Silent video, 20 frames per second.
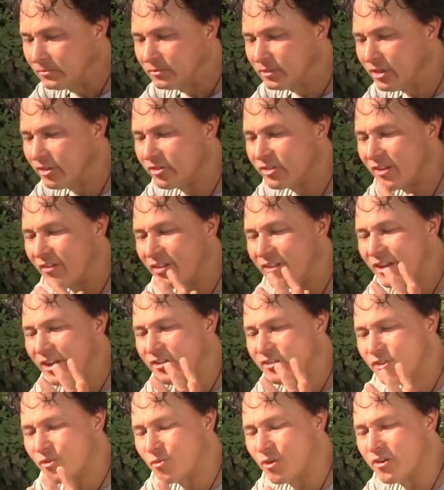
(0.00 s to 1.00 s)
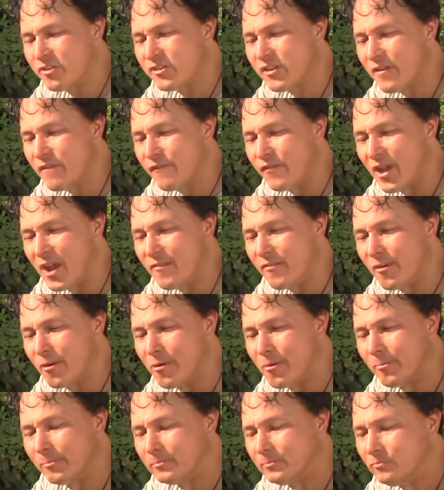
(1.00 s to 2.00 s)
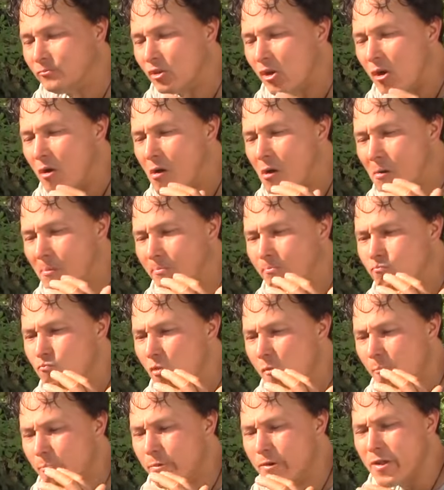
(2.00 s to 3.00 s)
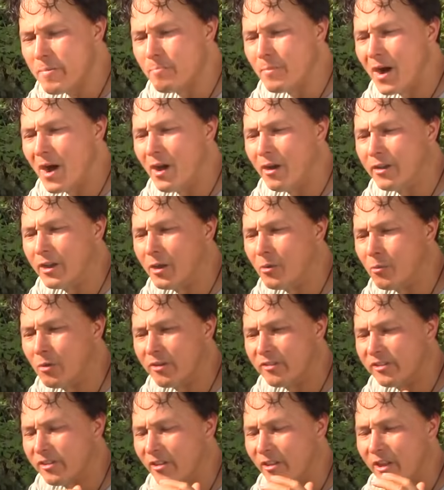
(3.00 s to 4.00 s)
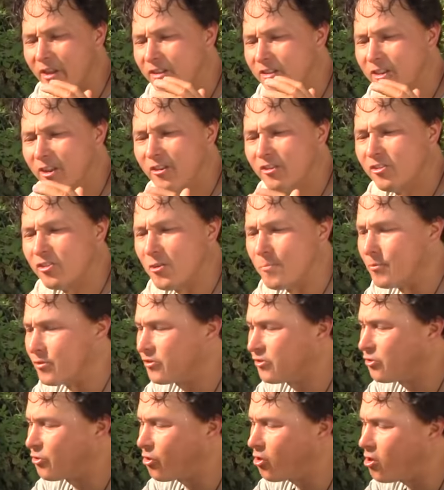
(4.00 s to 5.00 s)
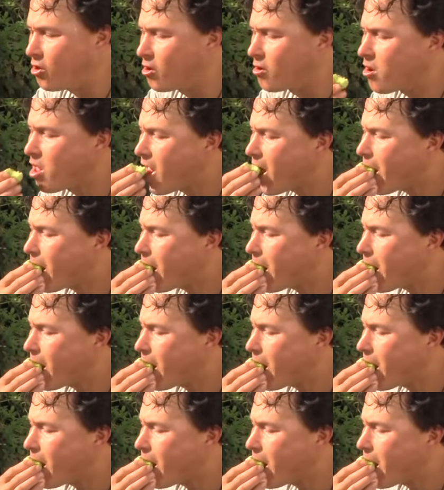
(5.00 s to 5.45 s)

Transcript: They just have a nice crunchy flavor. Pretty mild. I don't want to say like tastes super strong.